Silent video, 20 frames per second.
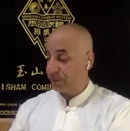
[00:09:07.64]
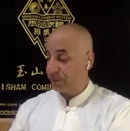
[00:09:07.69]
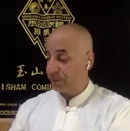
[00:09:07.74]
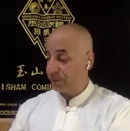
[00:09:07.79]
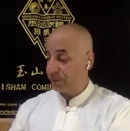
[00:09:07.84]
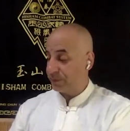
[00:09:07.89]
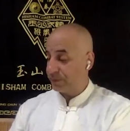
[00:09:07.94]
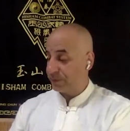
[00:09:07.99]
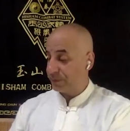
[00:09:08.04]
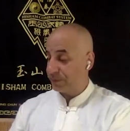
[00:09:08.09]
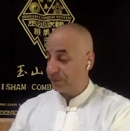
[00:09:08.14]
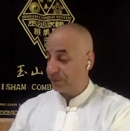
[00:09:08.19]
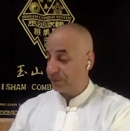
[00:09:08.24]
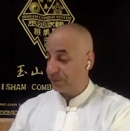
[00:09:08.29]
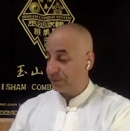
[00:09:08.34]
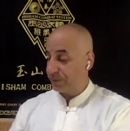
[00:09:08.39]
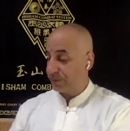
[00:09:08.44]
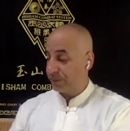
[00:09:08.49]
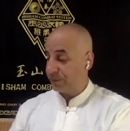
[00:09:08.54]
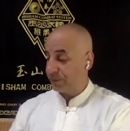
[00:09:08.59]

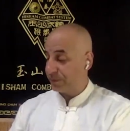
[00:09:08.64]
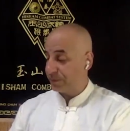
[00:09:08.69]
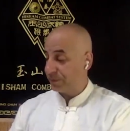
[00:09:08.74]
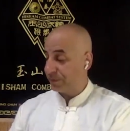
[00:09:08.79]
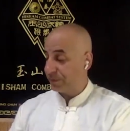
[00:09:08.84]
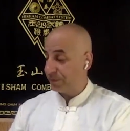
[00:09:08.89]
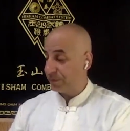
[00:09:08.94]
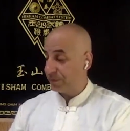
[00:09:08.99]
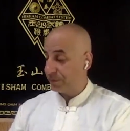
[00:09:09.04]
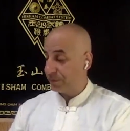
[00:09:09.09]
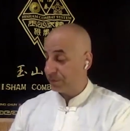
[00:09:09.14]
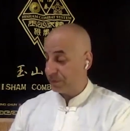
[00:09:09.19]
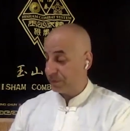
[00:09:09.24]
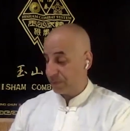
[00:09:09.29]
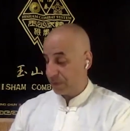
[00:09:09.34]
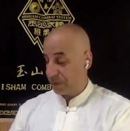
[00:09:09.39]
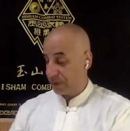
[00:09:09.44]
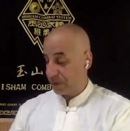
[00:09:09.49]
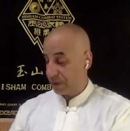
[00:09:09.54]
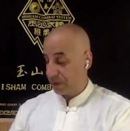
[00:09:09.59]

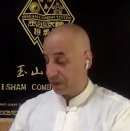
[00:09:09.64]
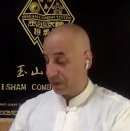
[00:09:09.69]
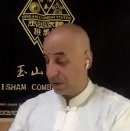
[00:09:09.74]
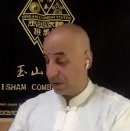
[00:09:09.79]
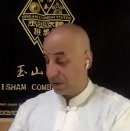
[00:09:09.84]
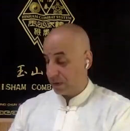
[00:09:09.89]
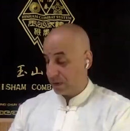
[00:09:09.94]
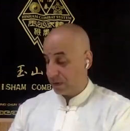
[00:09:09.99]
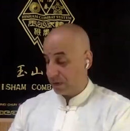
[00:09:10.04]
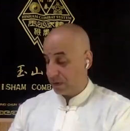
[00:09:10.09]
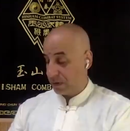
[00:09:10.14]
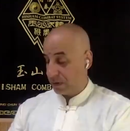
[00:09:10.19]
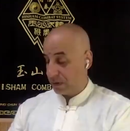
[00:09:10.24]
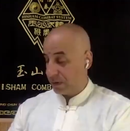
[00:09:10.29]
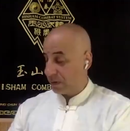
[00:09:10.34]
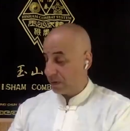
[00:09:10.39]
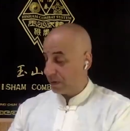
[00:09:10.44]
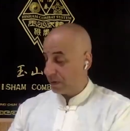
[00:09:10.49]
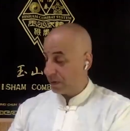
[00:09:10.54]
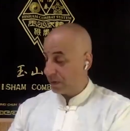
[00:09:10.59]

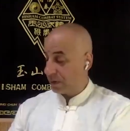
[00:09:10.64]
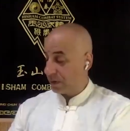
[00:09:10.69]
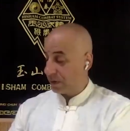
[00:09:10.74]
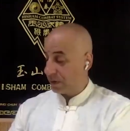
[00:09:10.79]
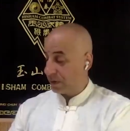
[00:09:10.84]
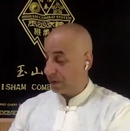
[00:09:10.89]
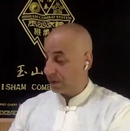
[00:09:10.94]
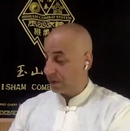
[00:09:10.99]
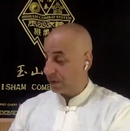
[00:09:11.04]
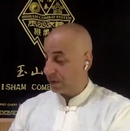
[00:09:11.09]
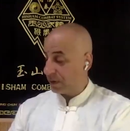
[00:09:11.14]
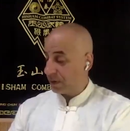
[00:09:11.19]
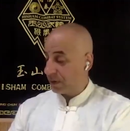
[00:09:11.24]
(silence)